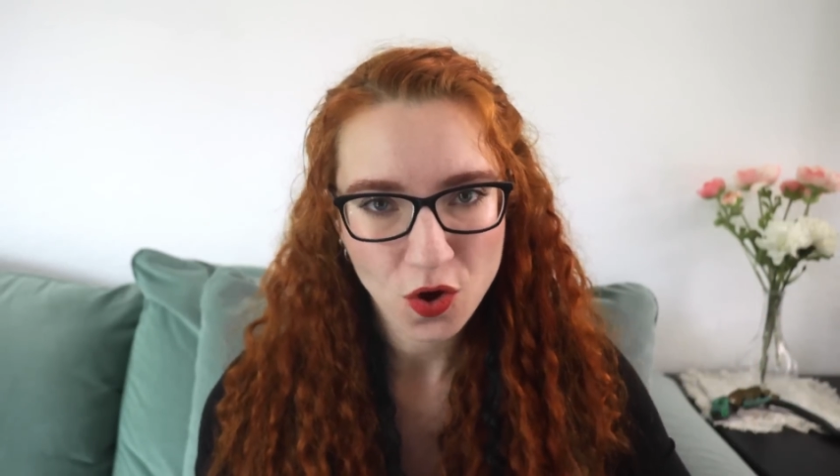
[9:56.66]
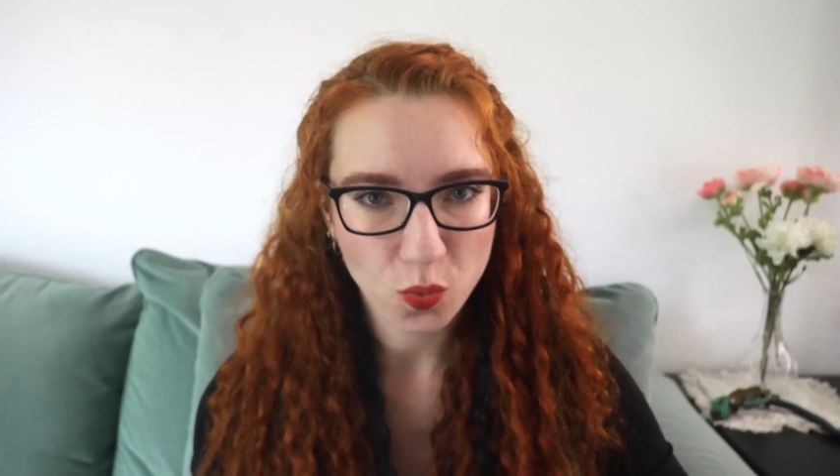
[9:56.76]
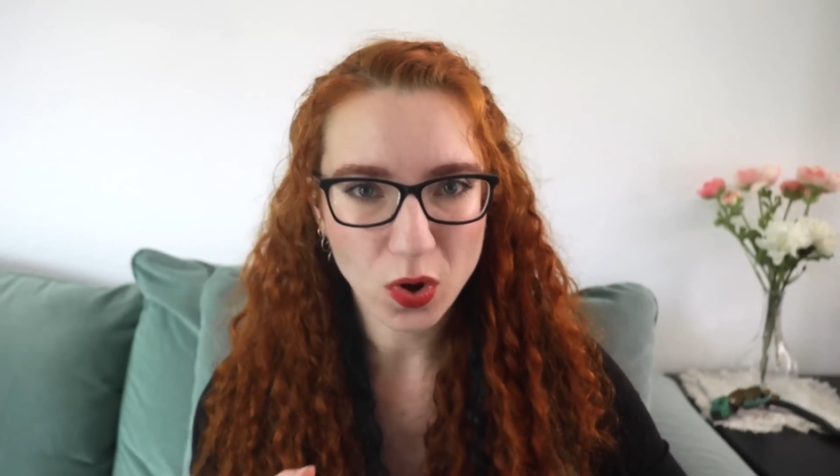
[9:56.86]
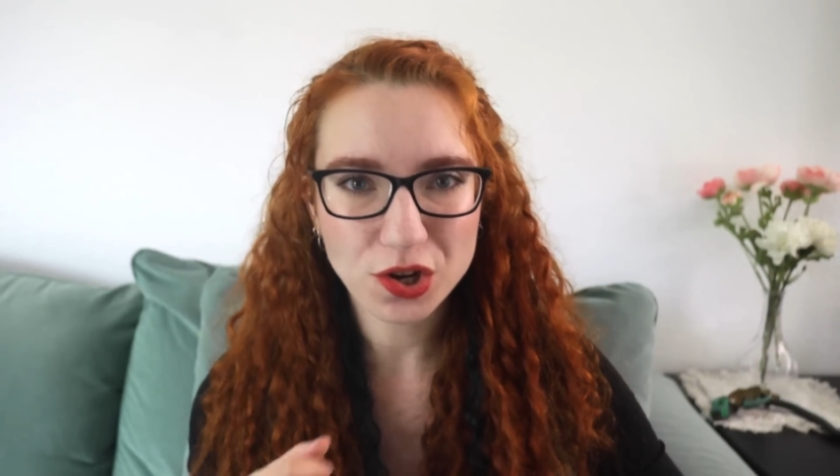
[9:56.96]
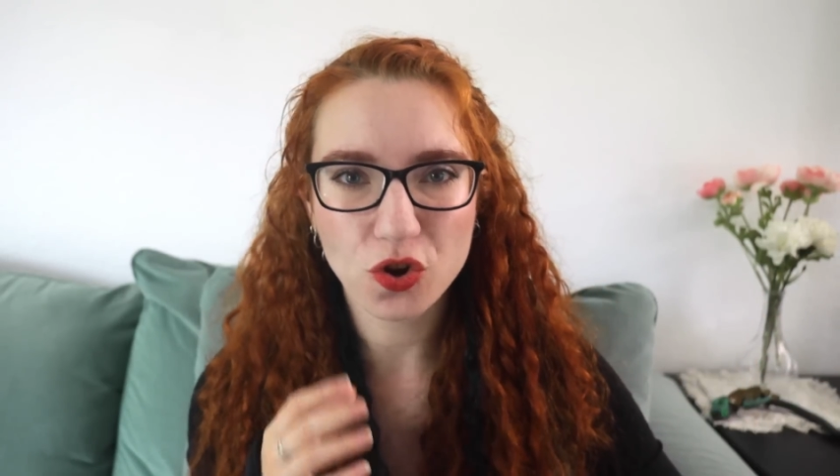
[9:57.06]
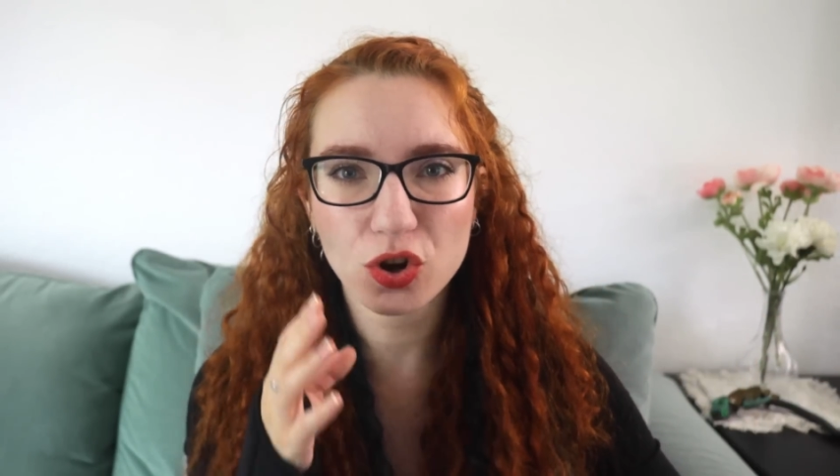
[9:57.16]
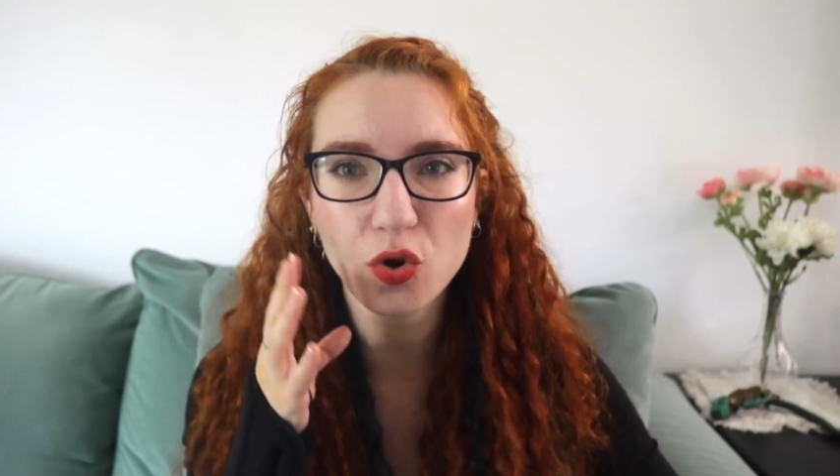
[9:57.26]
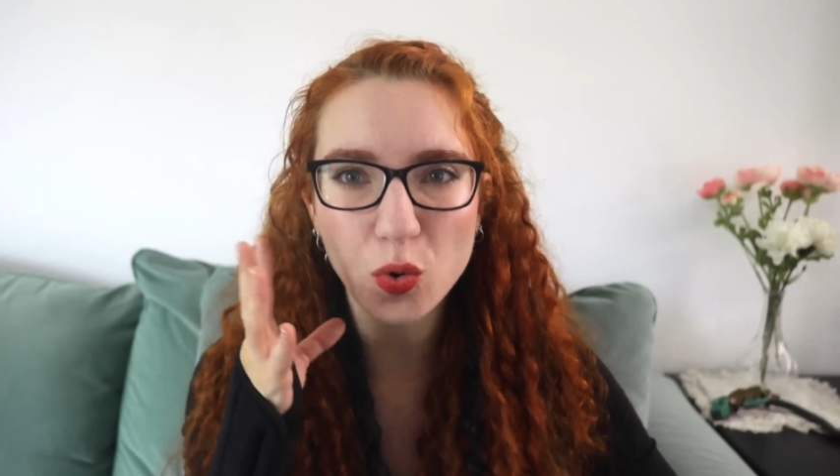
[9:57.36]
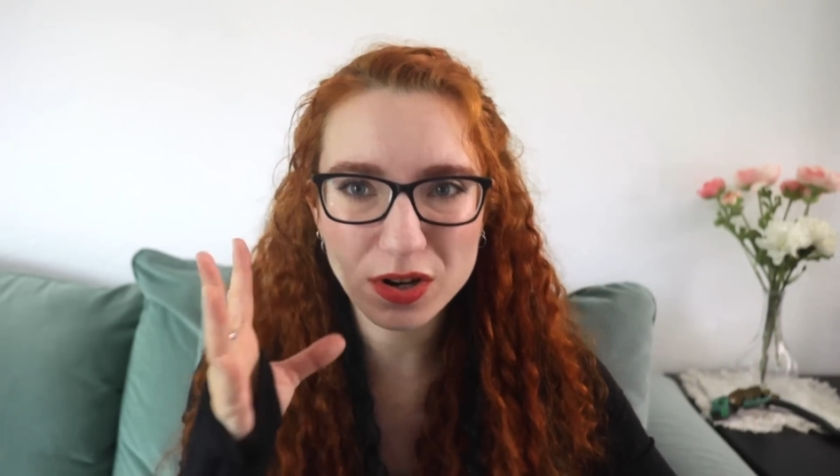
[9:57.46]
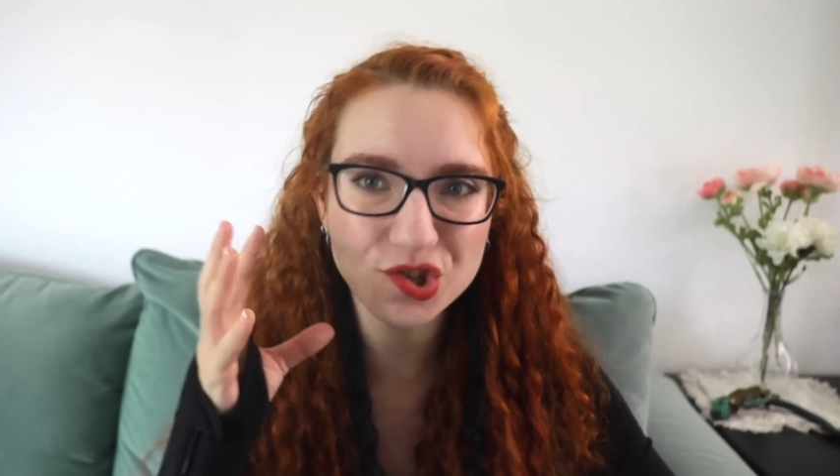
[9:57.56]
One
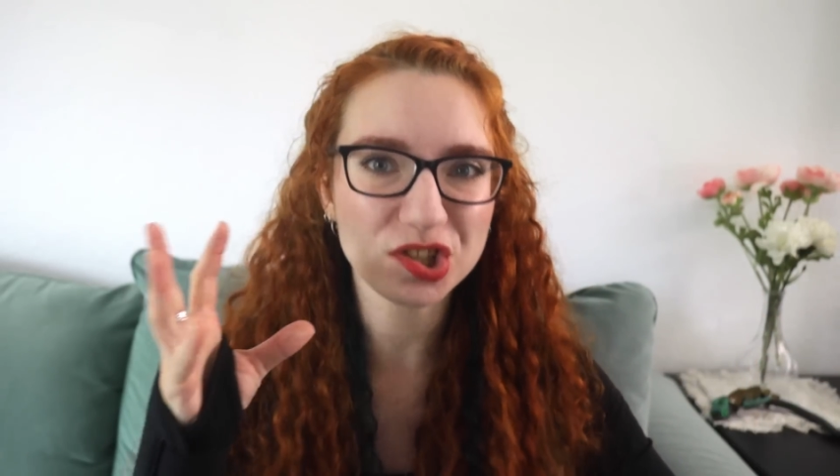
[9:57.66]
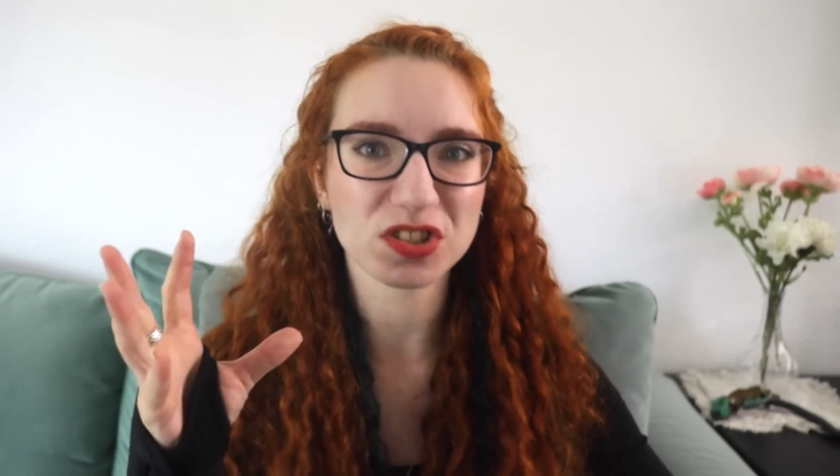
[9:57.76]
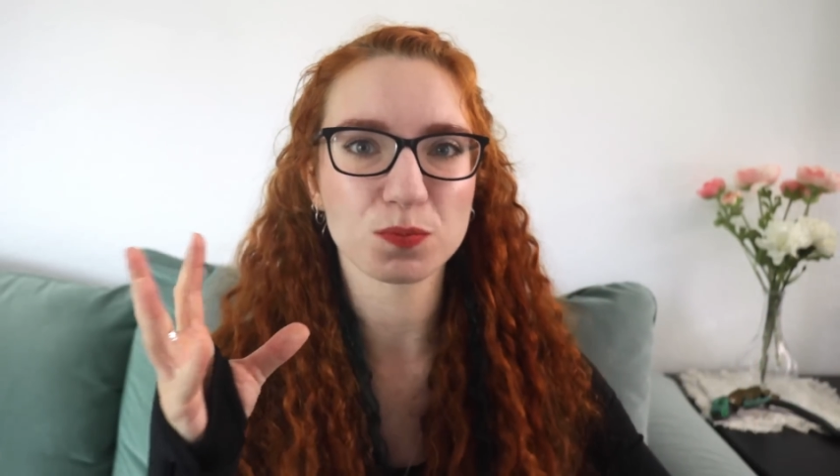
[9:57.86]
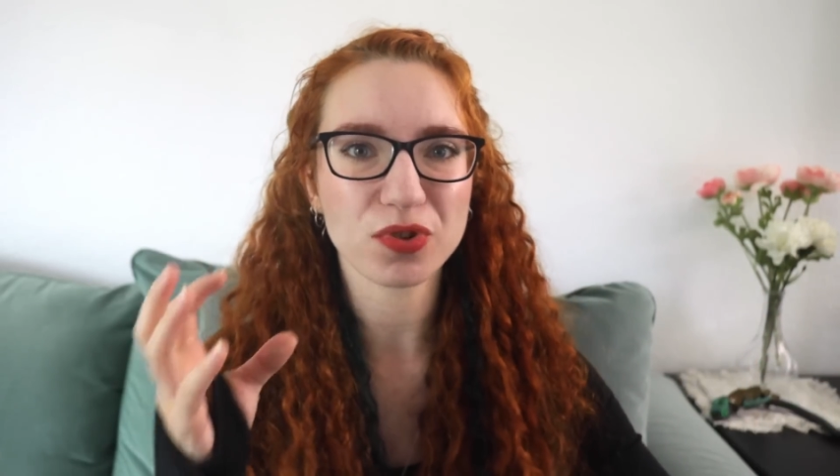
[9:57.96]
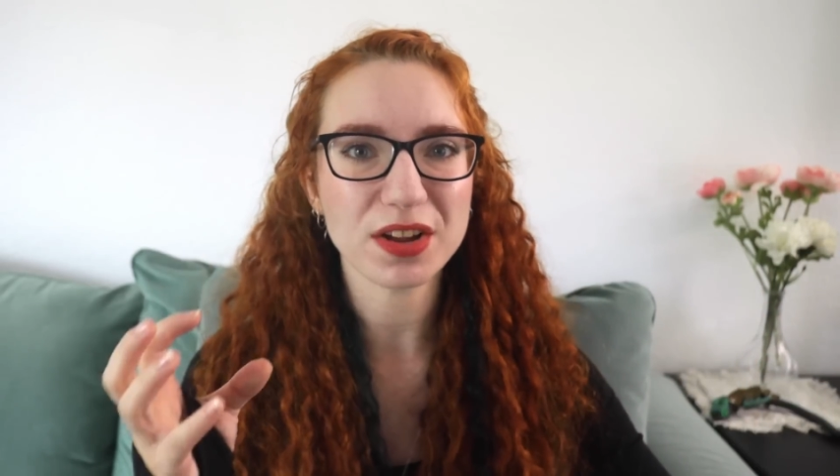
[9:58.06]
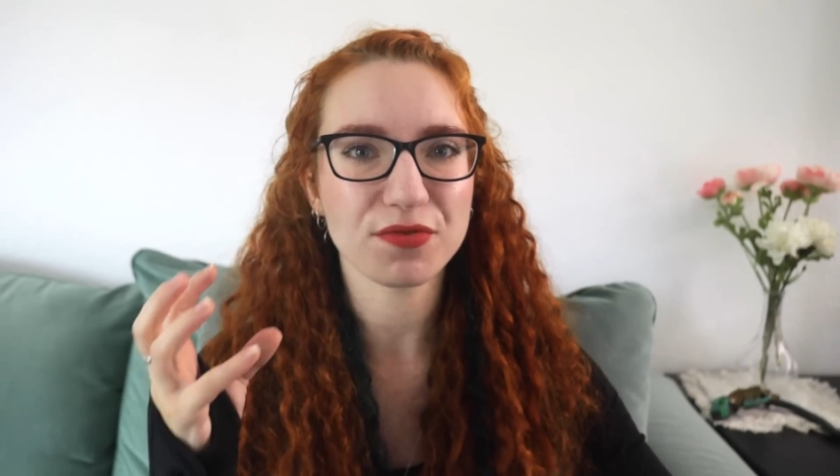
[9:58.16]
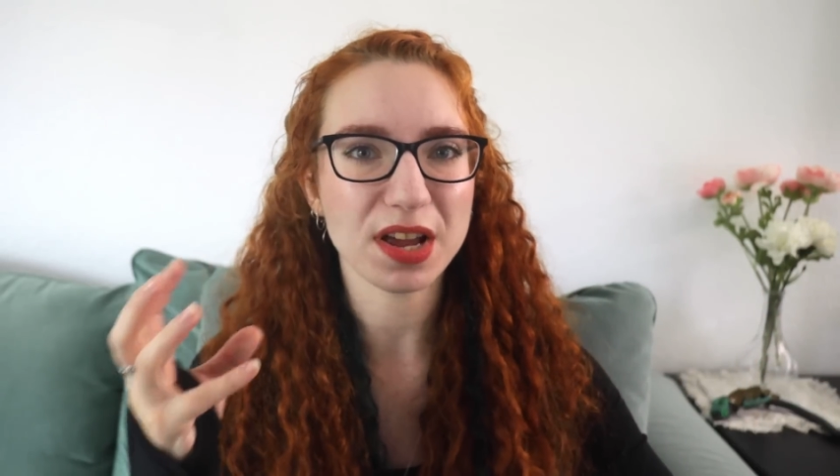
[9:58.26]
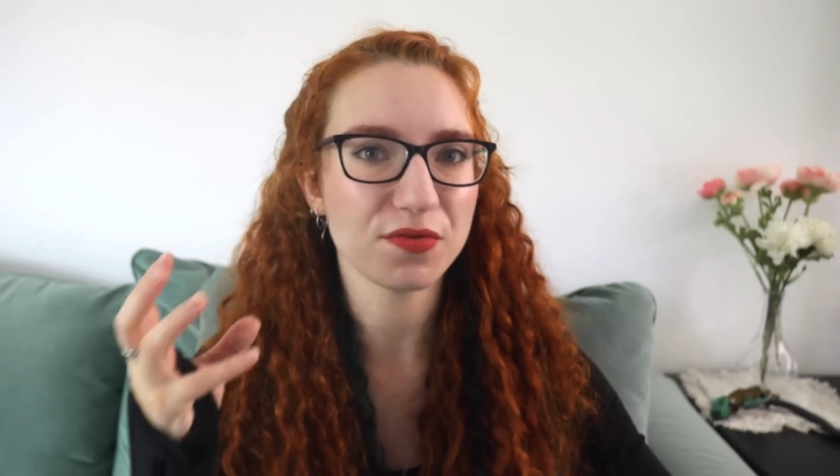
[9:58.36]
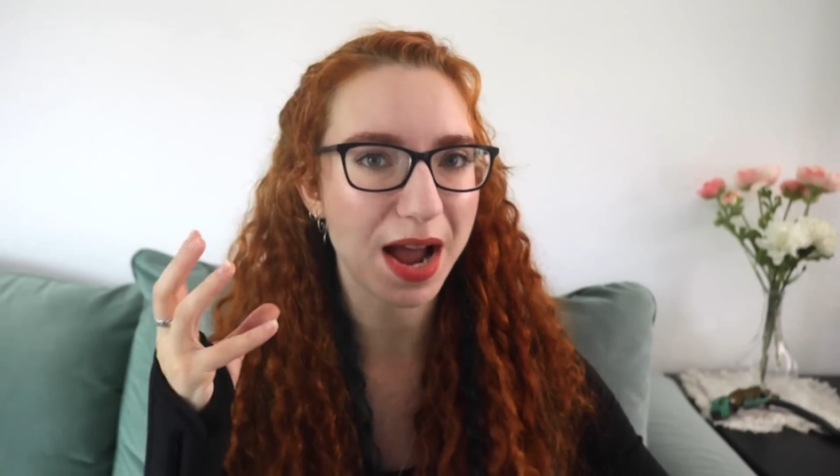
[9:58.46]
gorgeous bright red